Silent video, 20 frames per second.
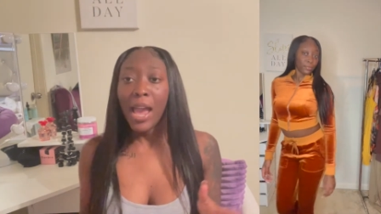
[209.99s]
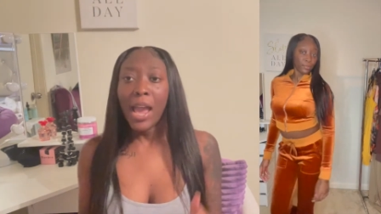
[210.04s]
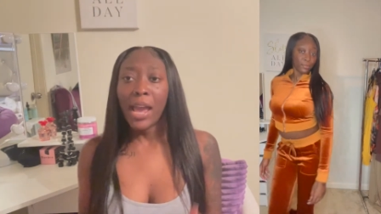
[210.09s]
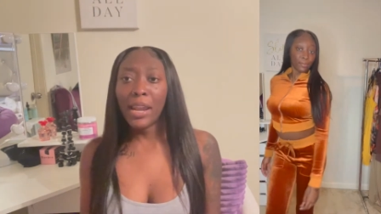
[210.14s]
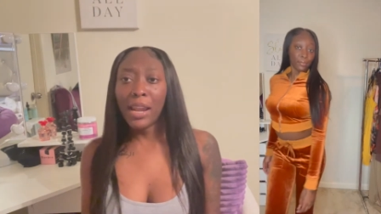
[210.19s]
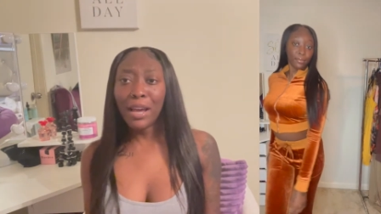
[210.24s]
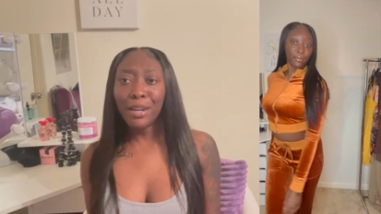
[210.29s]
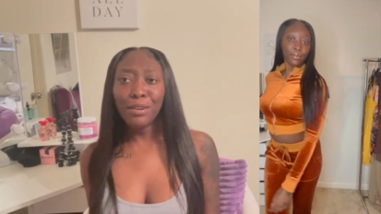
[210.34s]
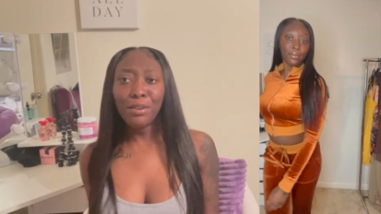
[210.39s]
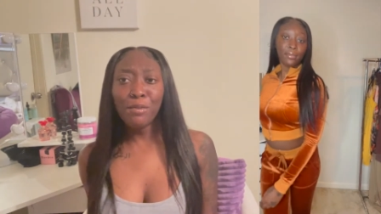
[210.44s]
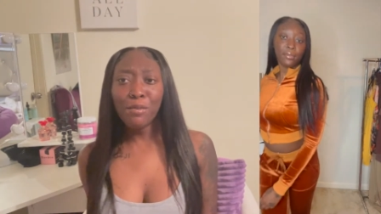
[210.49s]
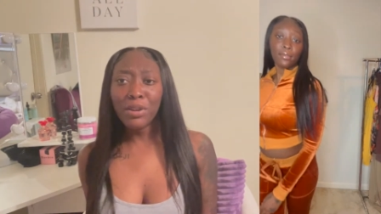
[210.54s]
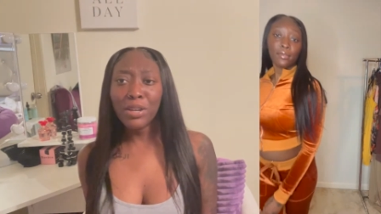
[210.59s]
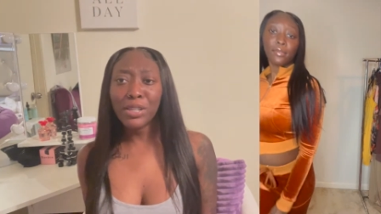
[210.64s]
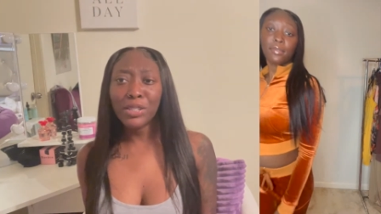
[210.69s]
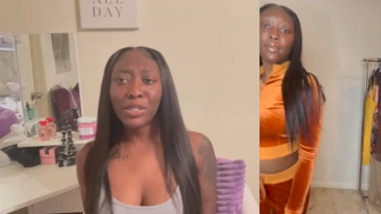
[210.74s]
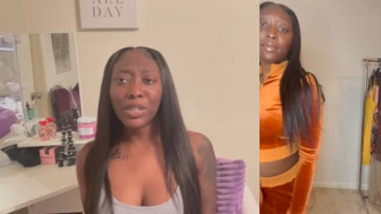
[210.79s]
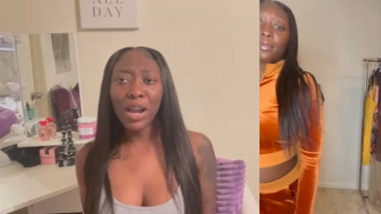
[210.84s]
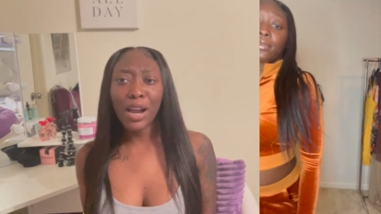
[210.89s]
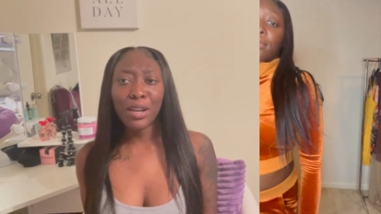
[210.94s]
And I do want
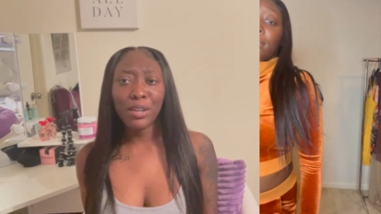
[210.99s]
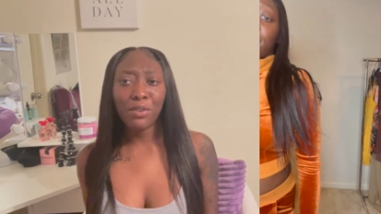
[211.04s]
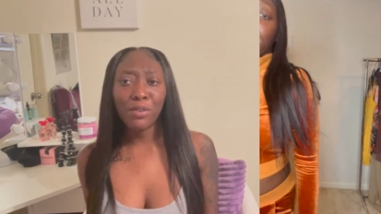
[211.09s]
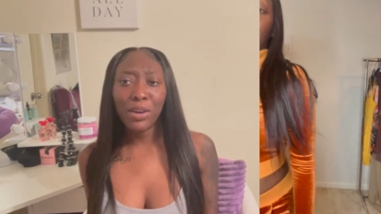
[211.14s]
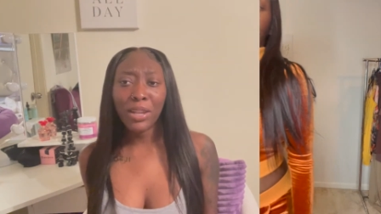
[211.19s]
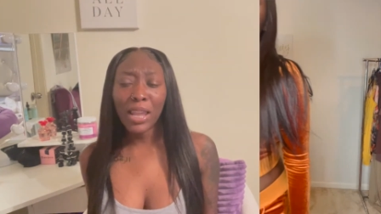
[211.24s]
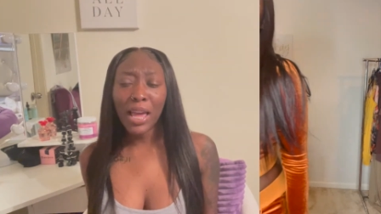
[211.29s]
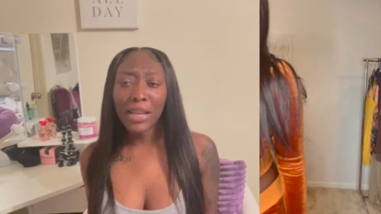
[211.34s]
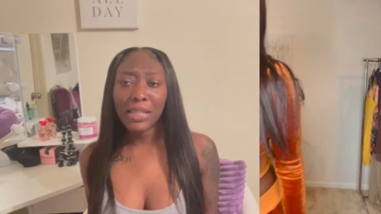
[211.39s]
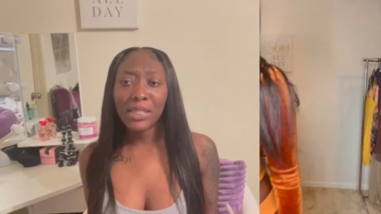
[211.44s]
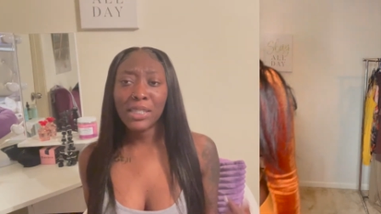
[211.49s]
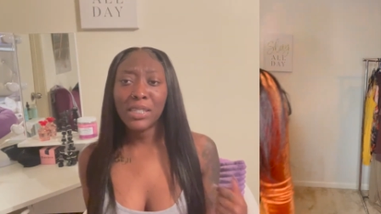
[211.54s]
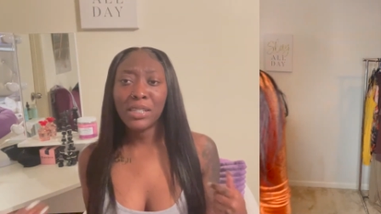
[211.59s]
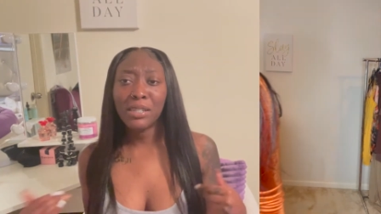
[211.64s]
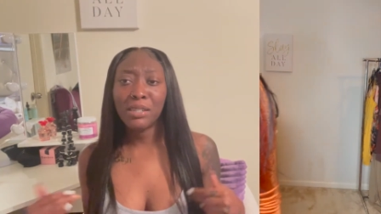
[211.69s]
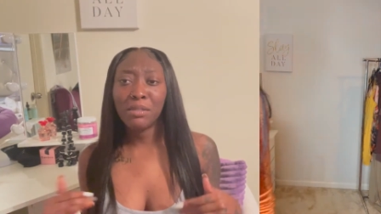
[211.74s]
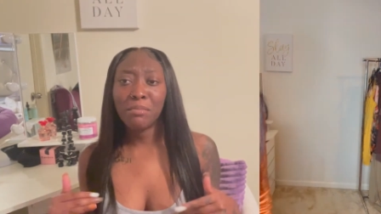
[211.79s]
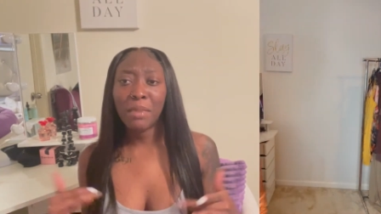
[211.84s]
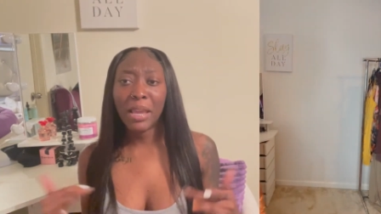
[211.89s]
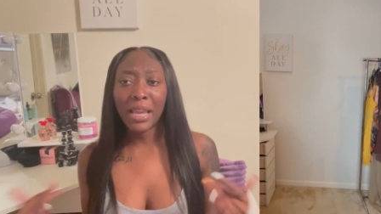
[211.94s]
to start doing like
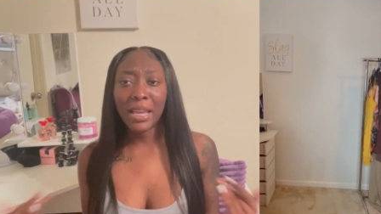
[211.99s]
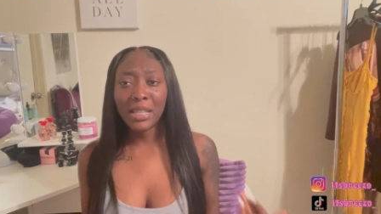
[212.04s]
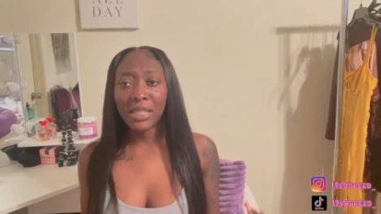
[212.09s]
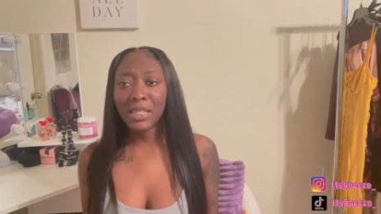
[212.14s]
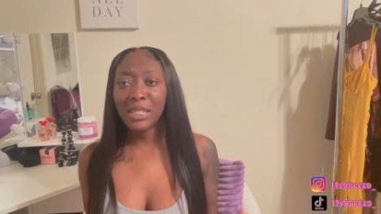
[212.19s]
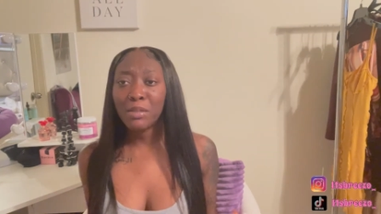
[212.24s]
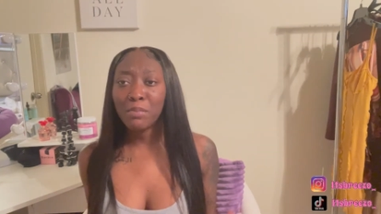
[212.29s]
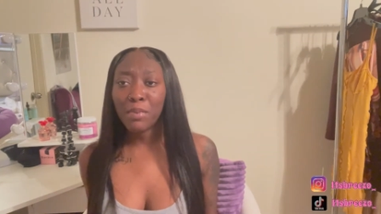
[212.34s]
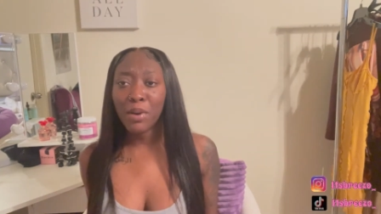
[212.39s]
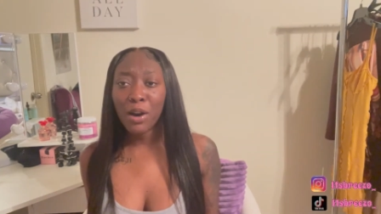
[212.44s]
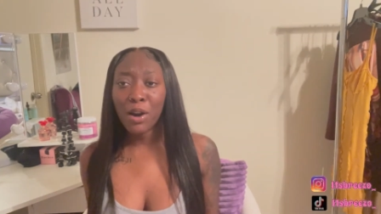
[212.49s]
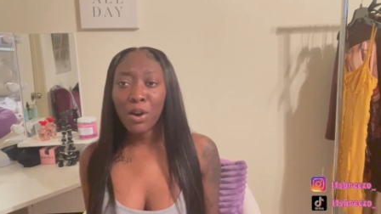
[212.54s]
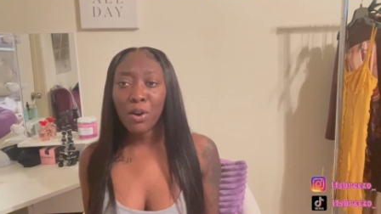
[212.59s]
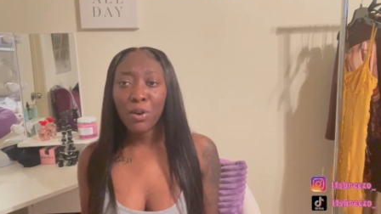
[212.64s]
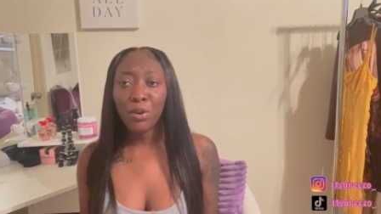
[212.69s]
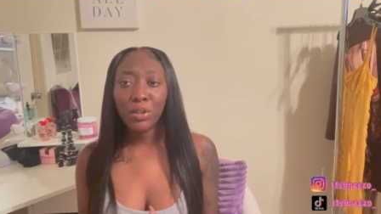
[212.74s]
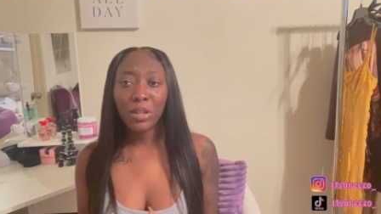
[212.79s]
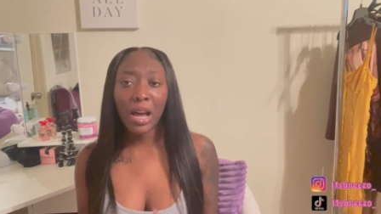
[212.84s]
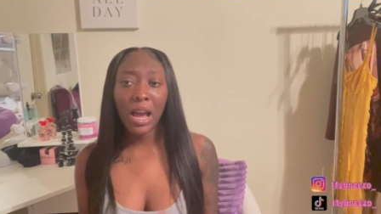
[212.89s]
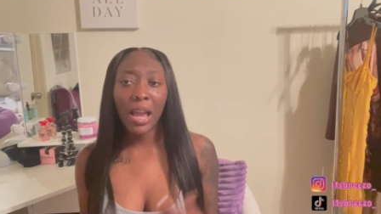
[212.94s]
some
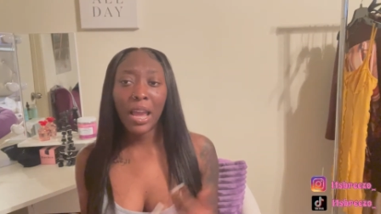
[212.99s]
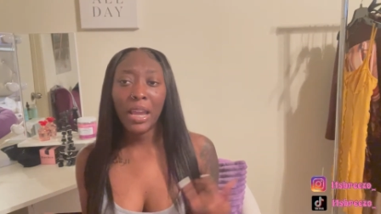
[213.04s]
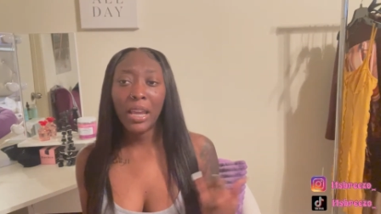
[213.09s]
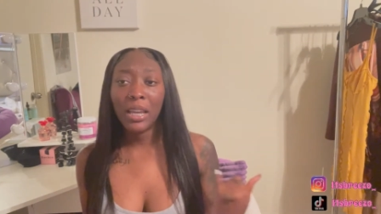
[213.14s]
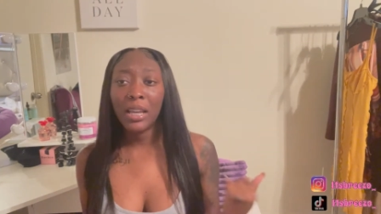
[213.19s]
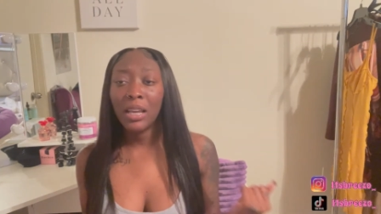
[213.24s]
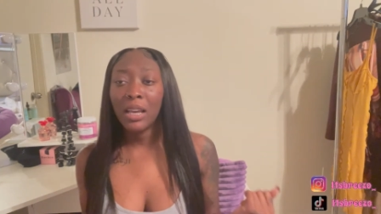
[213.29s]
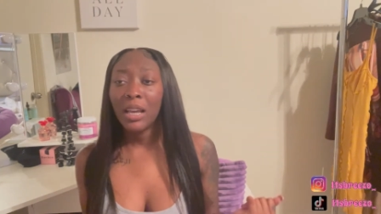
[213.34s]
inspo like